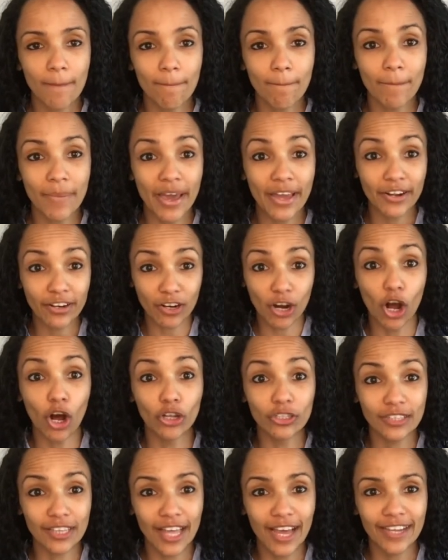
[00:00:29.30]
better
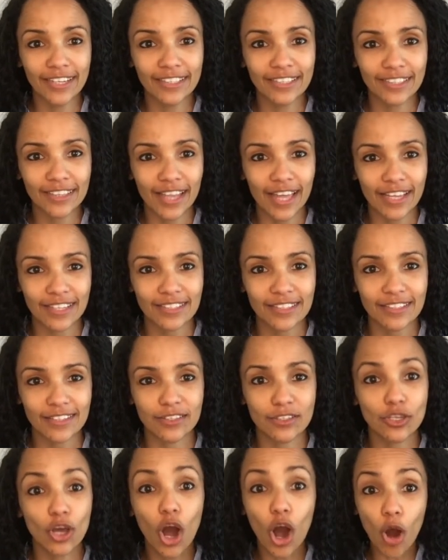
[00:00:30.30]
online
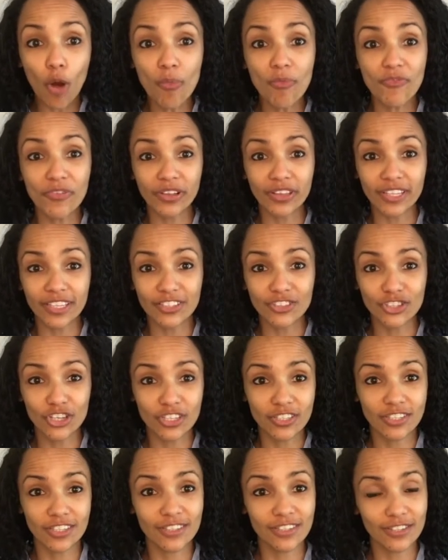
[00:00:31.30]
classes, hopefully
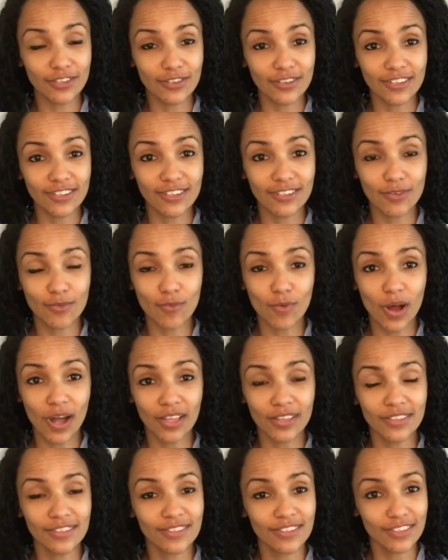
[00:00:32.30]
just as good as the
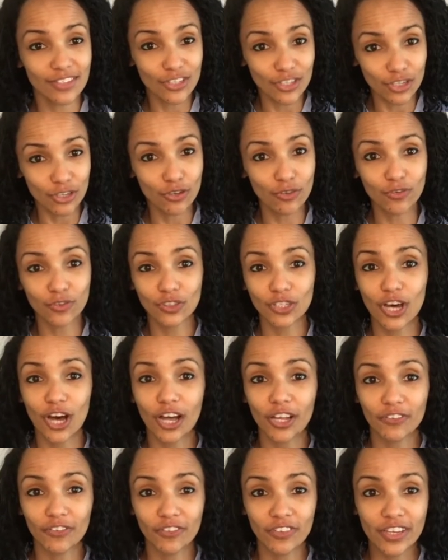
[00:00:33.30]
ones you've
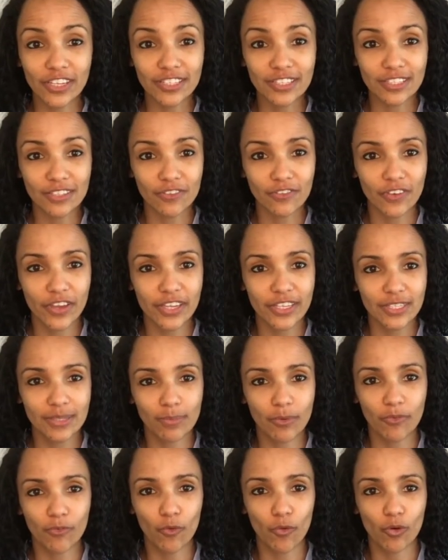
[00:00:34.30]
taught
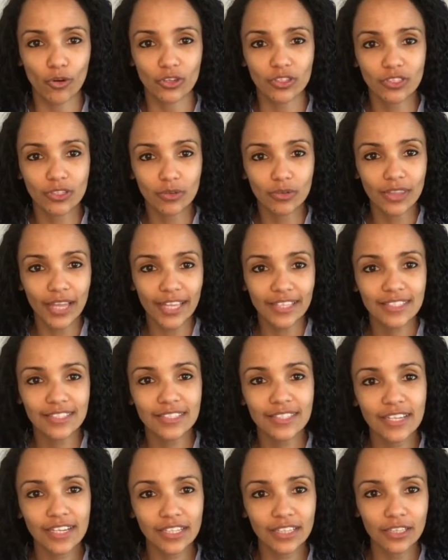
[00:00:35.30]
face-to-face before. So
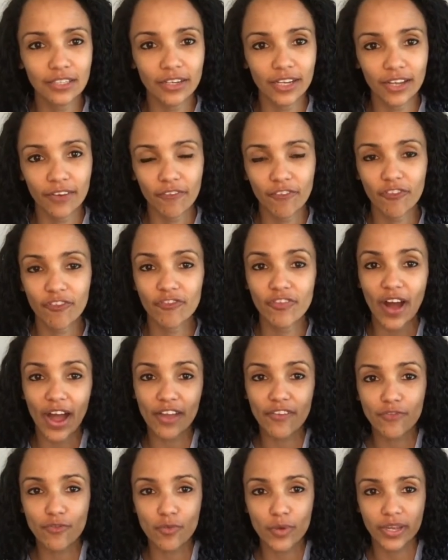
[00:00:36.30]
let's take a look at
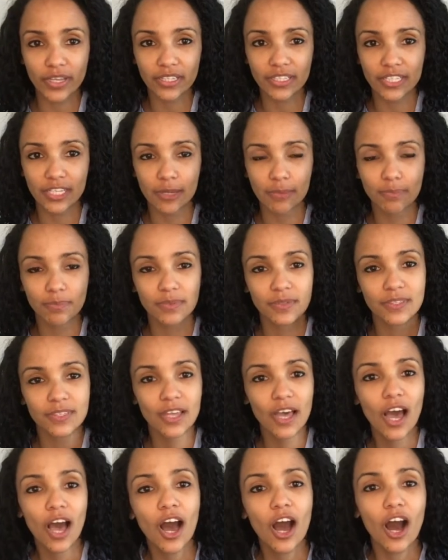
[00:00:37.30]
5 quick tips
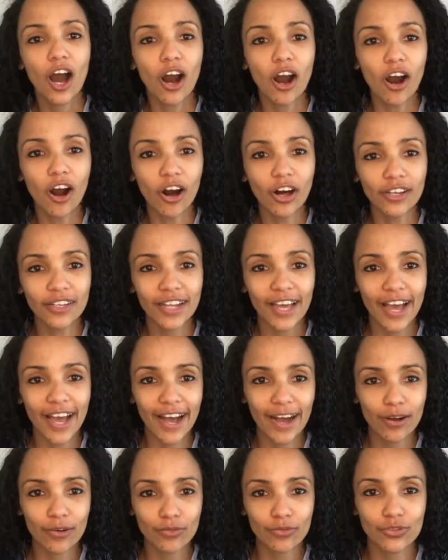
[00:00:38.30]
on
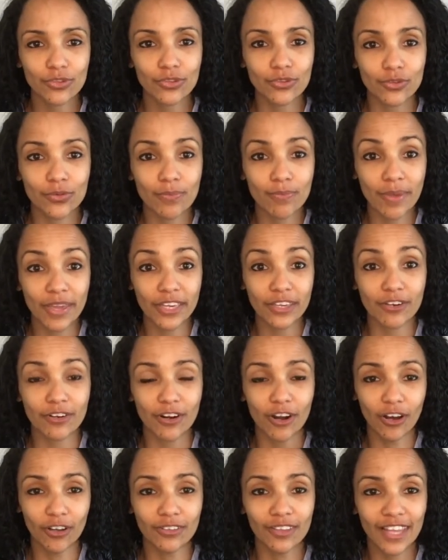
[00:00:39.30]
how to make
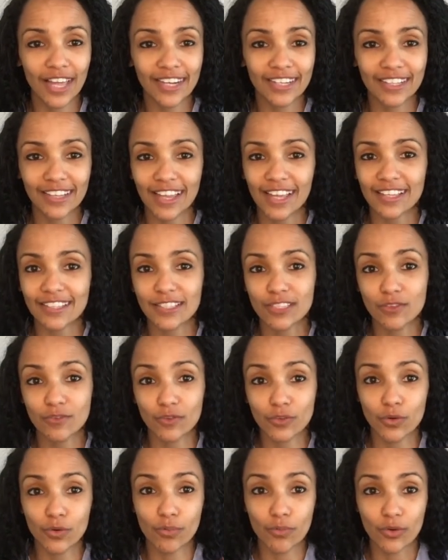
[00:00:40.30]
your online classes
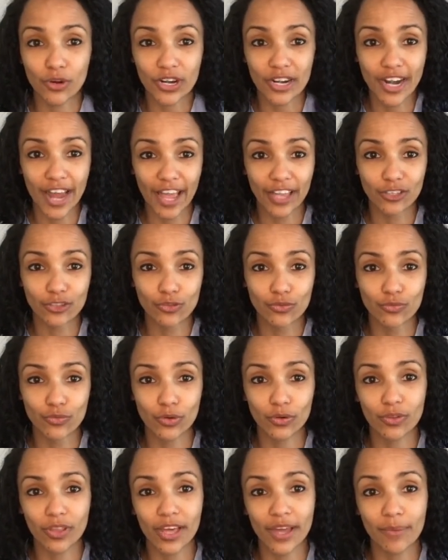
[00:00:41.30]
feel more
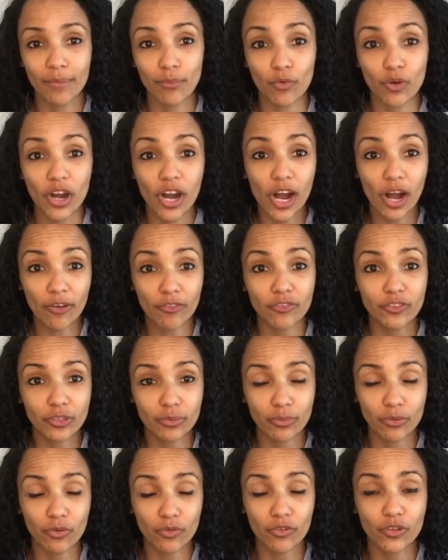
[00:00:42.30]
natural and more
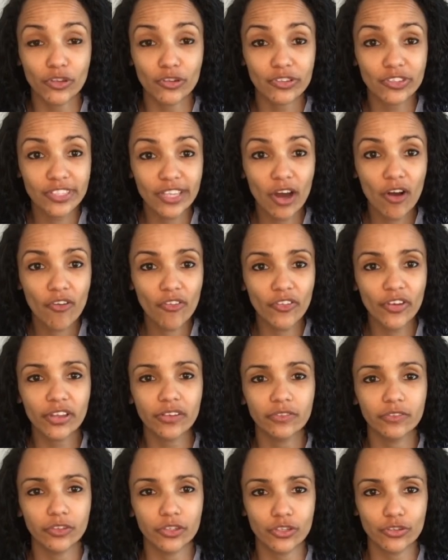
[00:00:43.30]
comfortable for yourself
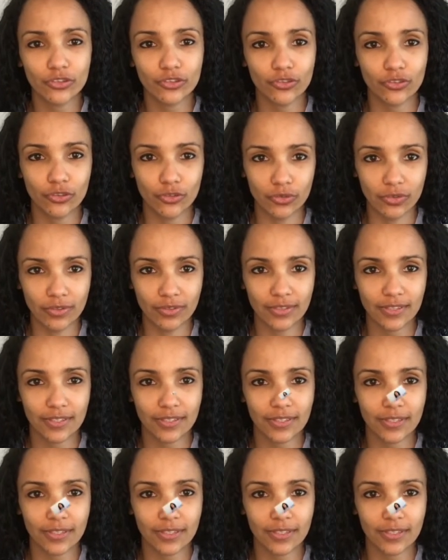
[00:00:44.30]
and for your students.